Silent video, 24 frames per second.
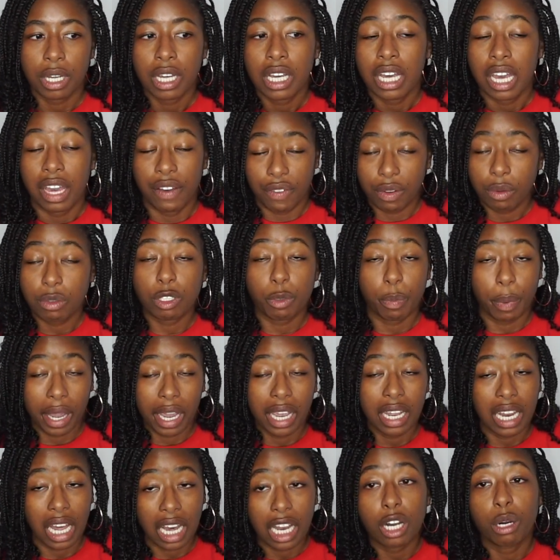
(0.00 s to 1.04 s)
if it was a
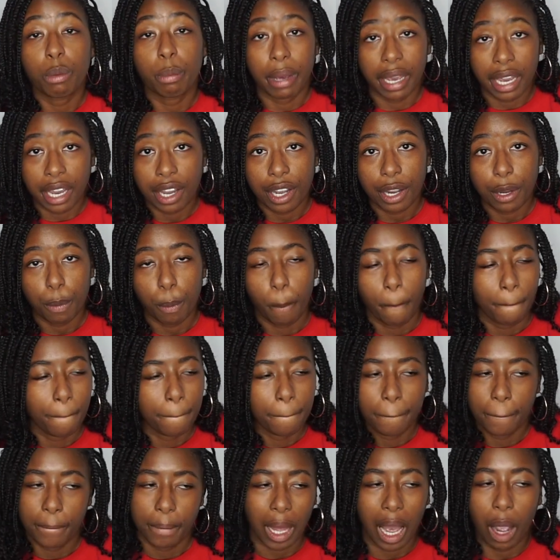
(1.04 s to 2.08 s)
pain I could bear,
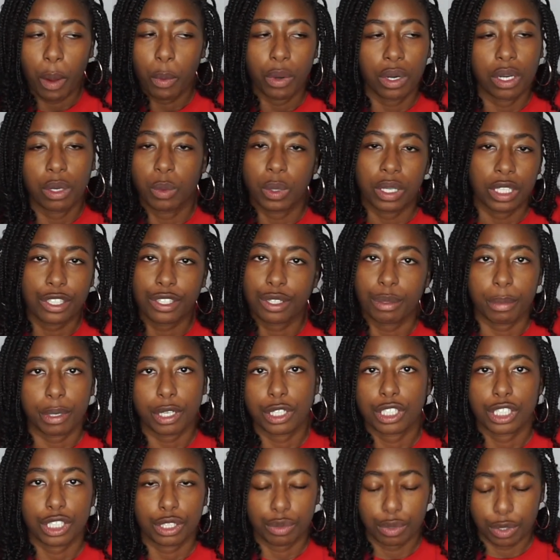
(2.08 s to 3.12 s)
I wouldn't have went to the
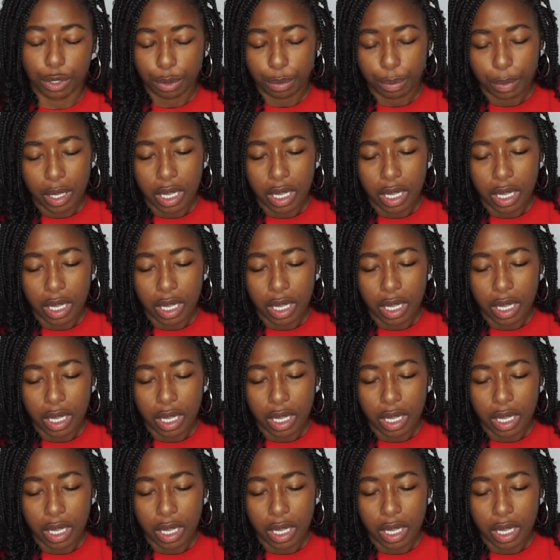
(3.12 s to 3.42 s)
emergency room.